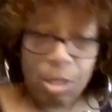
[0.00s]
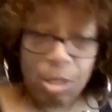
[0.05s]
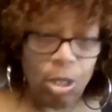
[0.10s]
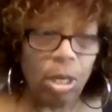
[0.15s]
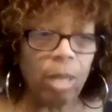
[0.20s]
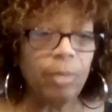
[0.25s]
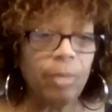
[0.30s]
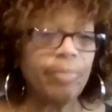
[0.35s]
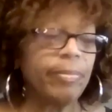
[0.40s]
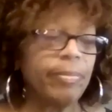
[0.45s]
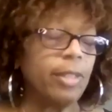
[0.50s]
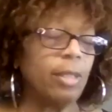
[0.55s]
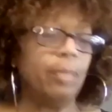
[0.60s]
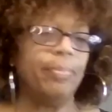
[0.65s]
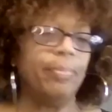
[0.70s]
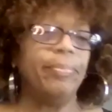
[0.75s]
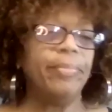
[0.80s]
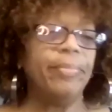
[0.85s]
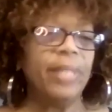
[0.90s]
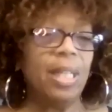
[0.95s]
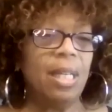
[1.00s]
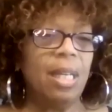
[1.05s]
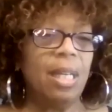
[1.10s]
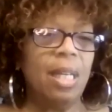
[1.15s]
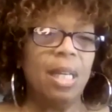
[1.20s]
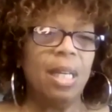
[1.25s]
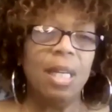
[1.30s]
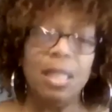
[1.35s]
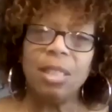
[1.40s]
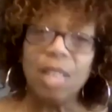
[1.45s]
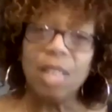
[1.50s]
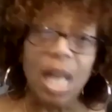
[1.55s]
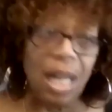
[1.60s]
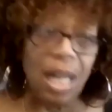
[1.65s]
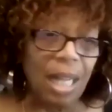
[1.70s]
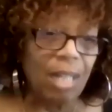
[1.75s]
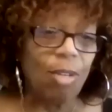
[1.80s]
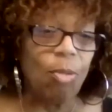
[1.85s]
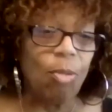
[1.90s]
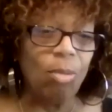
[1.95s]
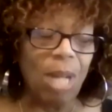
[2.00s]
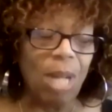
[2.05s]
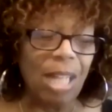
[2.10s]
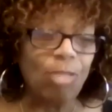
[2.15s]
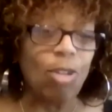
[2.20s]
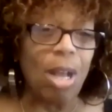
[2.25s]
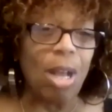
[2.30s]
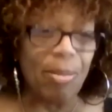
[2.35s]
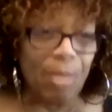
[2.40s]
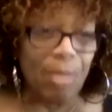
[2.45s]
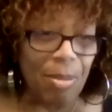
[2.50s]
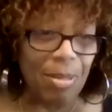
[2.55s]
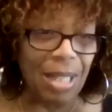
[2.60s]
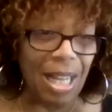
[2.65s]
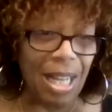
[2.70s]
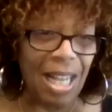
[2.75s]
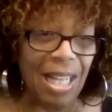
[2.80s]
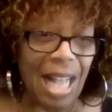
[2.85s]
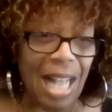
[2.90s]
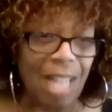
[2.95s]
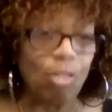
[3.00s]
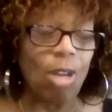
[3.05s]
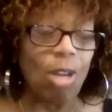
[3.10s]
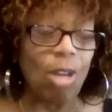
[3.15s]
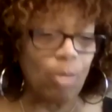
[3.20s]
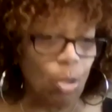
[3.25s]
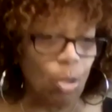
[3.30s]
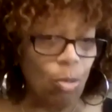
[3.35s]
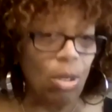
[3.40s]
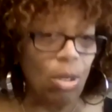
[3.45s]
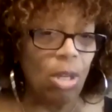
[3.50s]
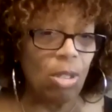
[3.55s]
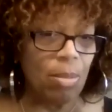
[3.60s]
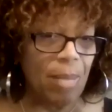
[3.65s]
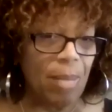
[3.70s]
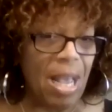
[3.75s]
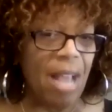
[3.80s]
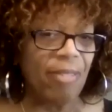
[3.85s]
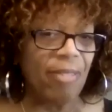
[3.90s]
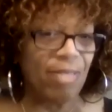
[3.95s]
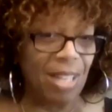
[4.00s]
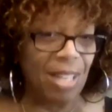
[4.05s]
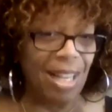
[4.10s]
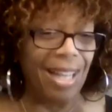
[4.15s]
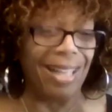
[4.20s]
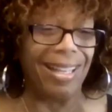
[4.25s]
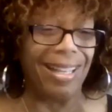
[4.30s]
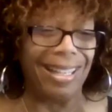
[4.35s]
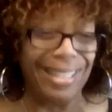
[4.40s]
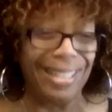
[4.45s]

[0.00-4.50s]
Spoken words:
You know, child, I dropped them class. I dropped 2 of those math classes.